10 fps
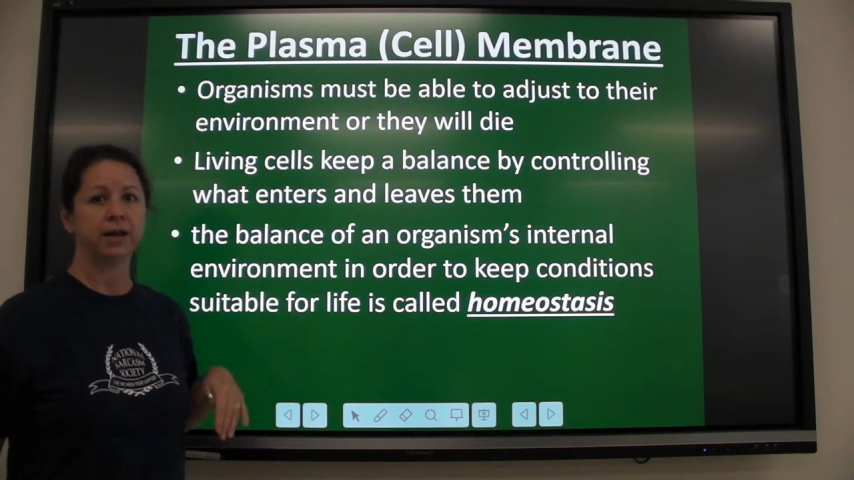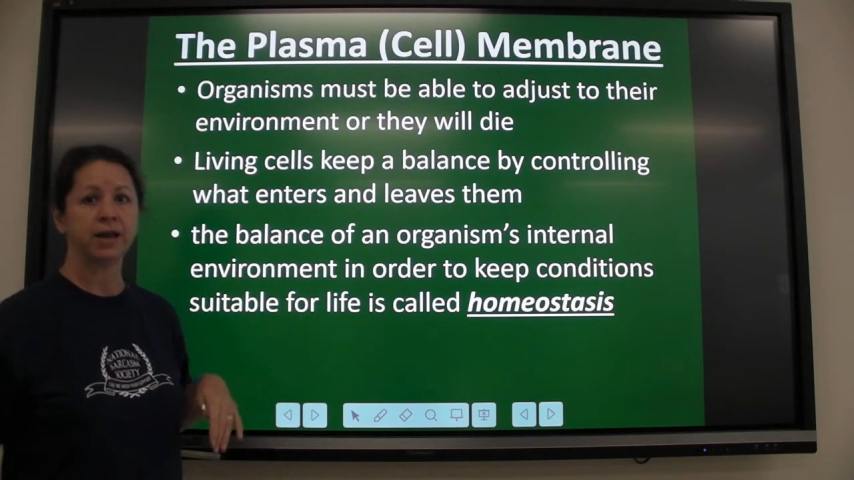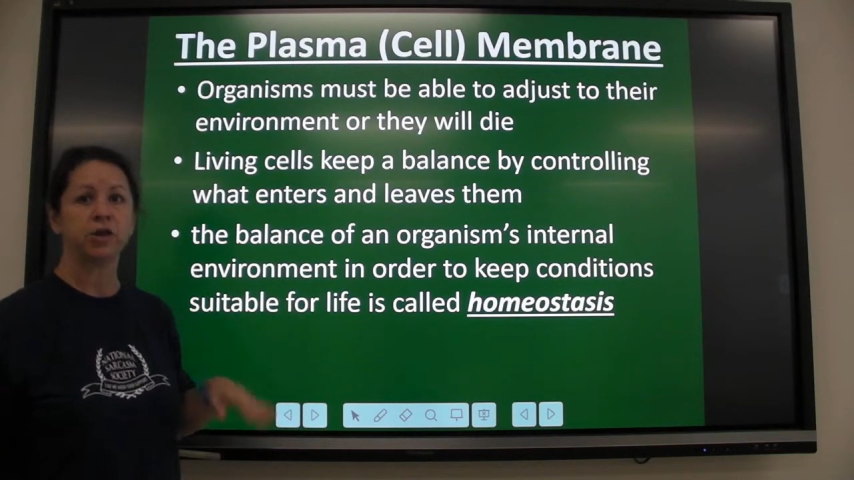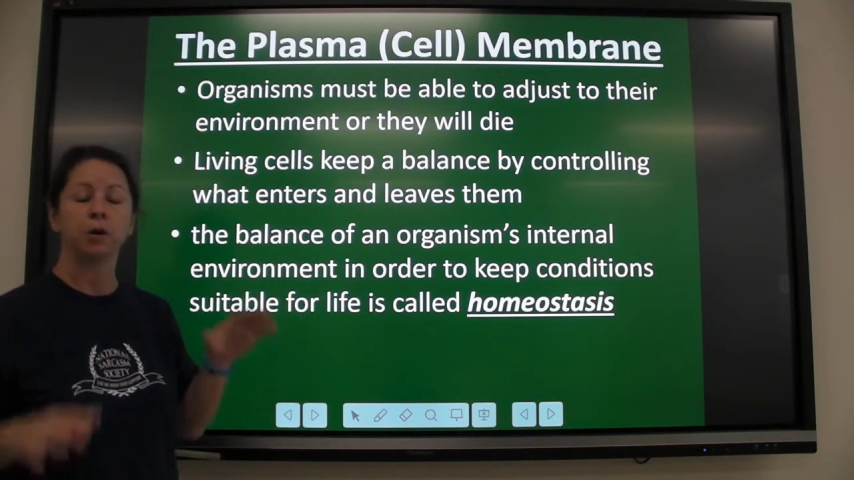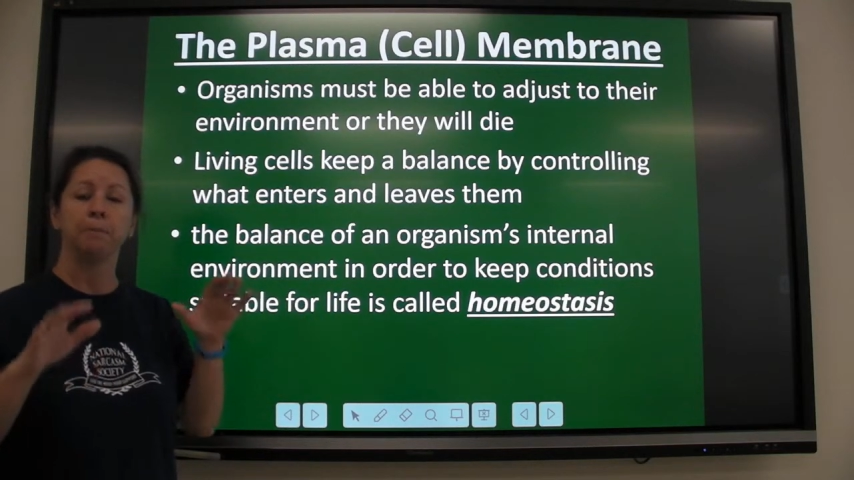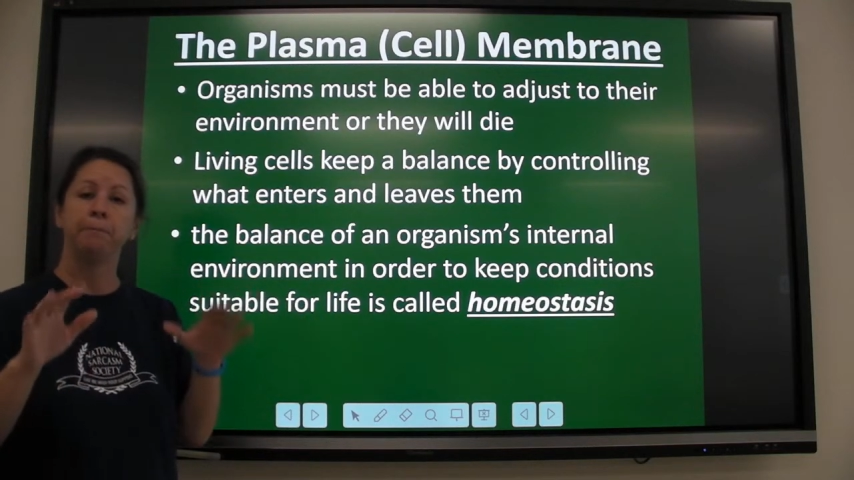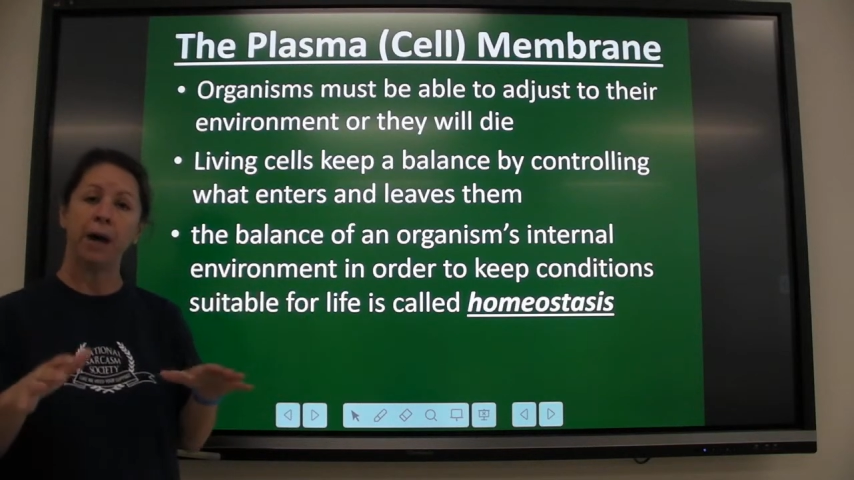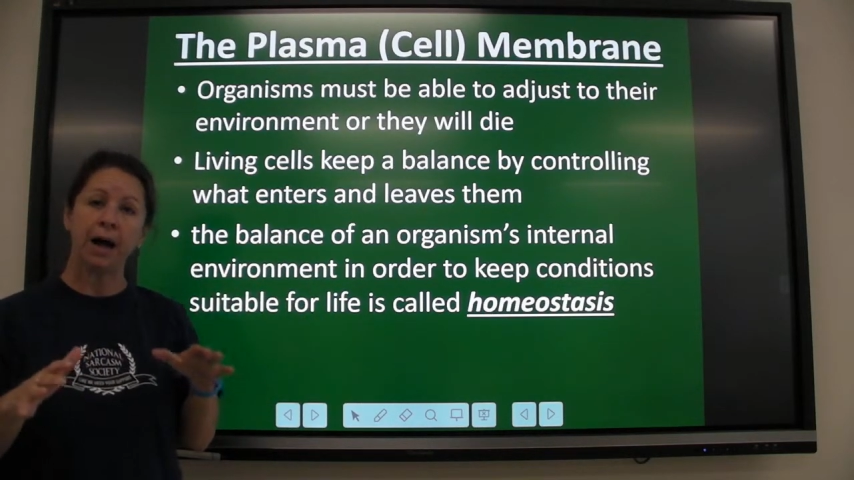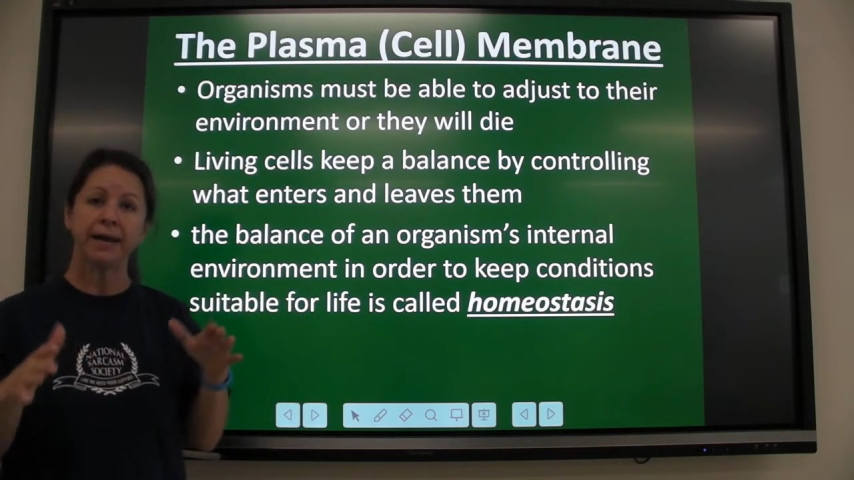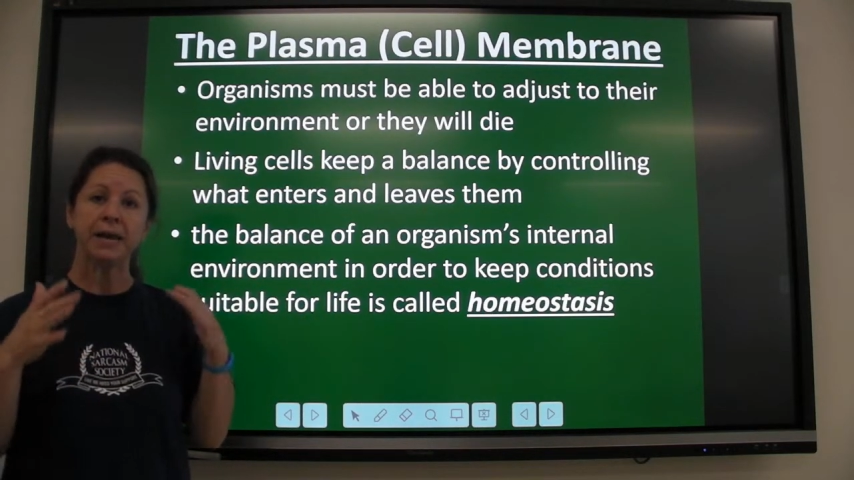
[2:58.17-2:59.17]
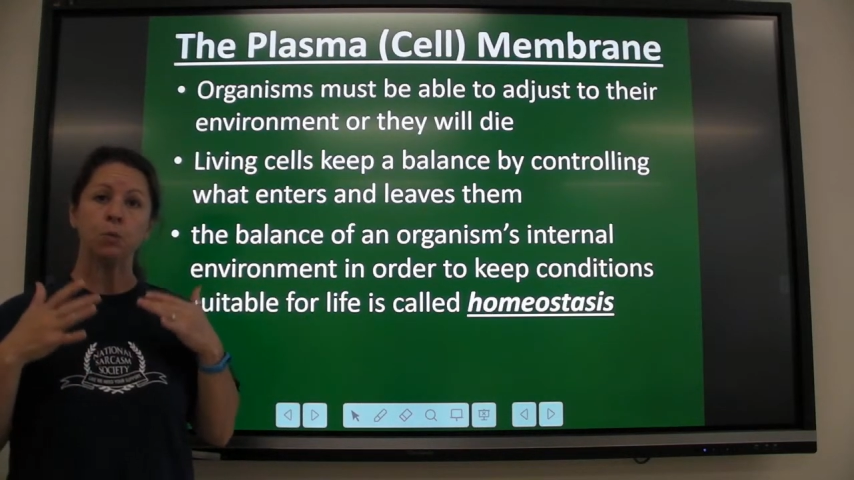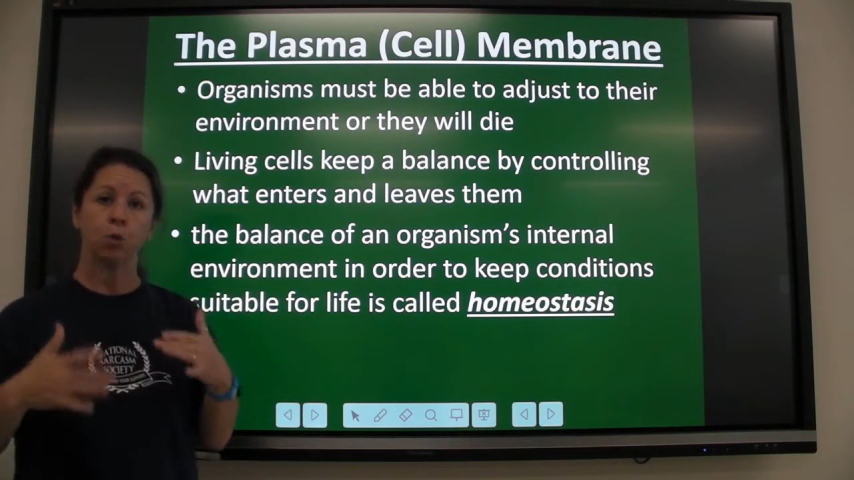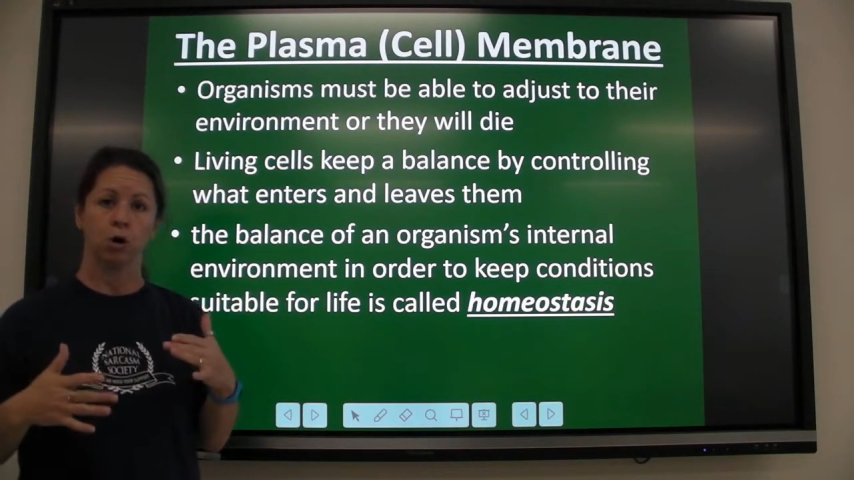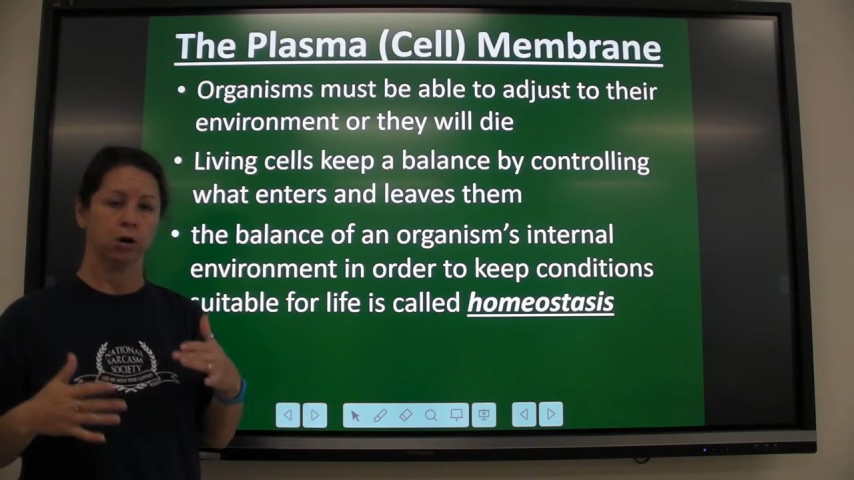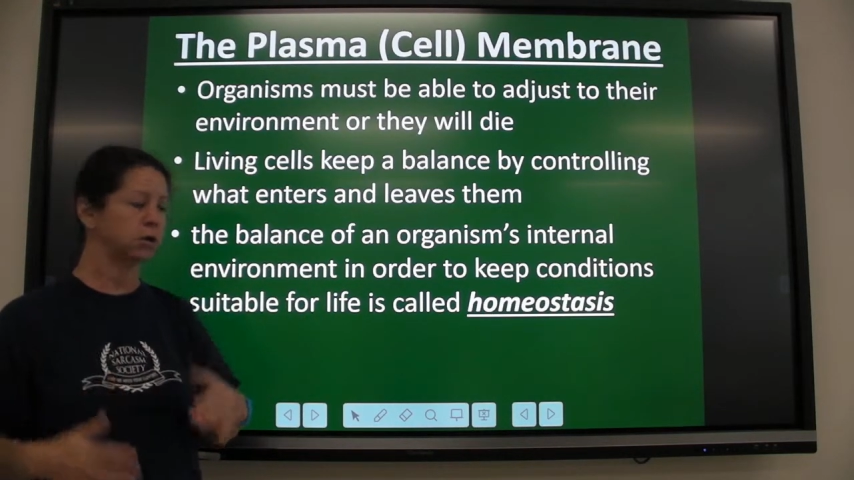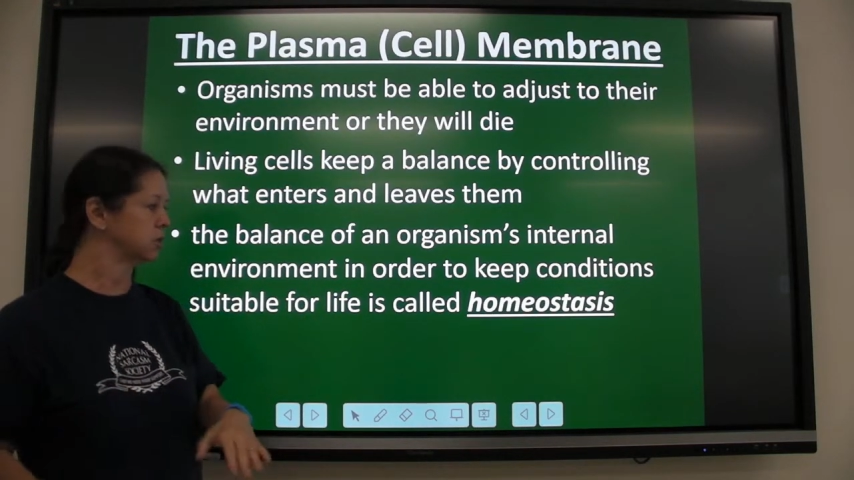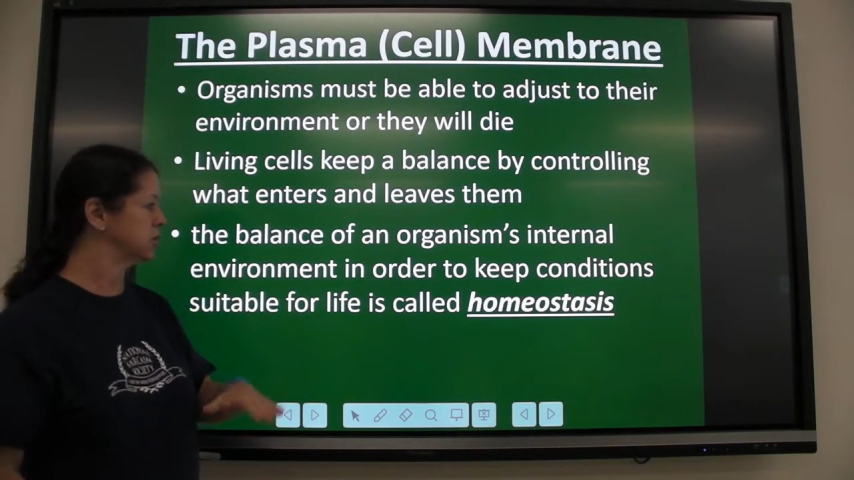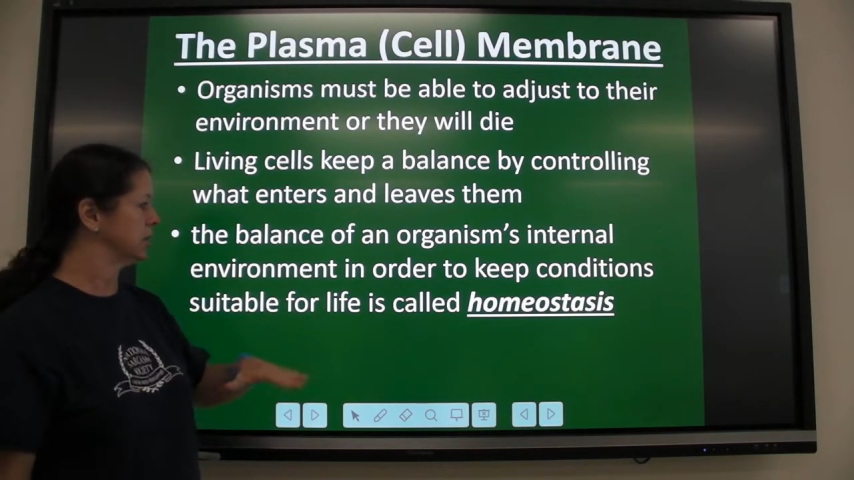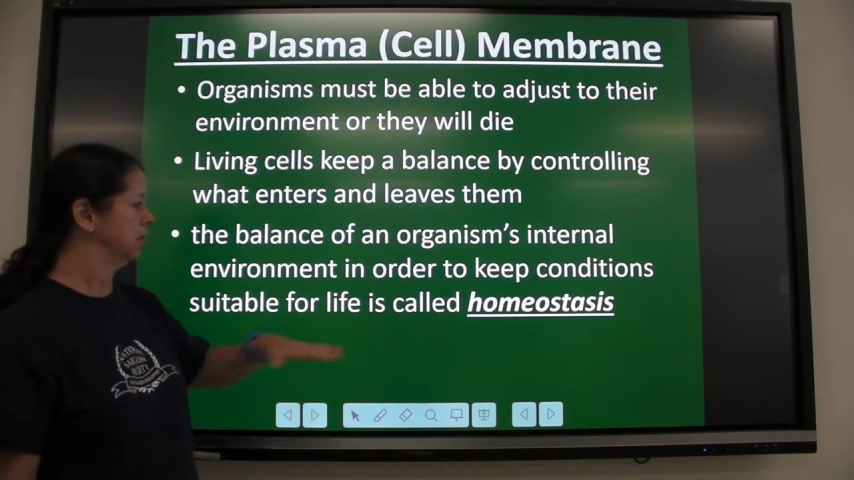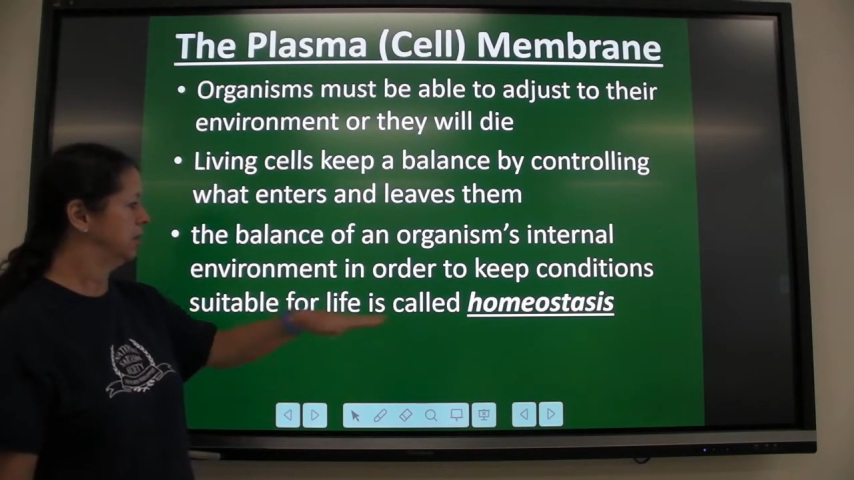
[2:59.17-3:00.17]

Again, your body works